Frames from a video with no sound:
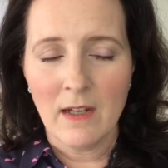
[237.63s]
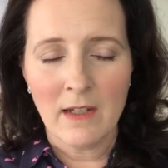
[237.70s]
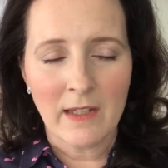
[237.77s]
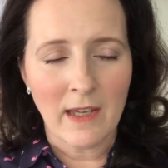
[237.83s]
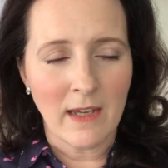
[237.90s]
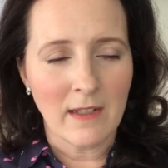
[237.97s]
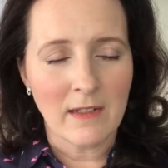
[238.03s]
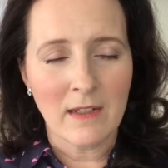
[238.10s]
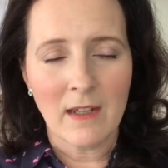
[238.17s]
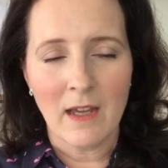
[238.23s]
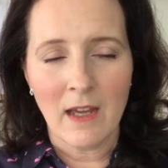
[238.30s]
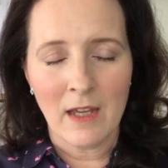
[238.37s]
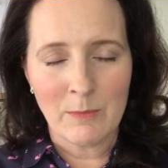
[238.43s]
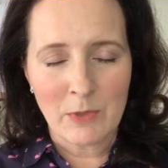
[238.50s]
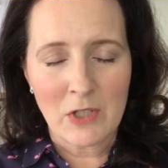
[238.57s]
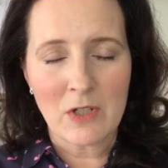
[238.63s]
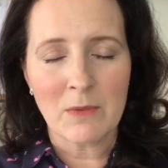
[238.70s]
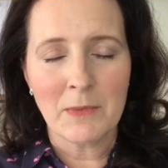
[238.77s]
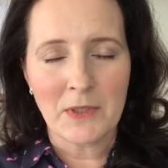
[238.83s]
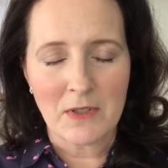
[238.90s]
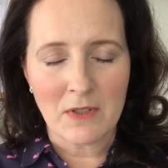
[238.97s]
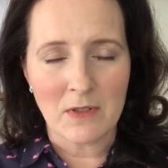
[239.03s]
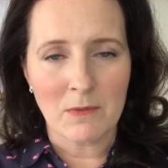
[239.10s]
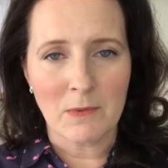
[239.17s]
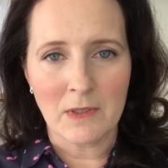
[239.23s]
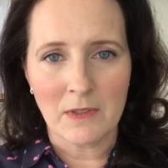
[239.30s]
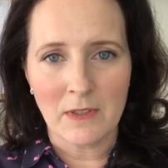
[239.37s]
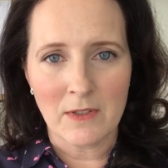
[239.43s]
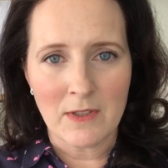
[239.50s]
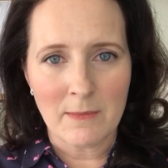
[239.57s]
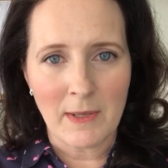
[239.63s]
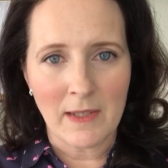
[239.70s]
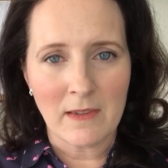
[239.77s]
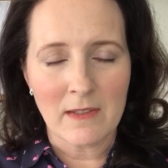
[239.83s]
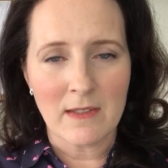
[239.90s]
Again, I'm sure most of the world knows about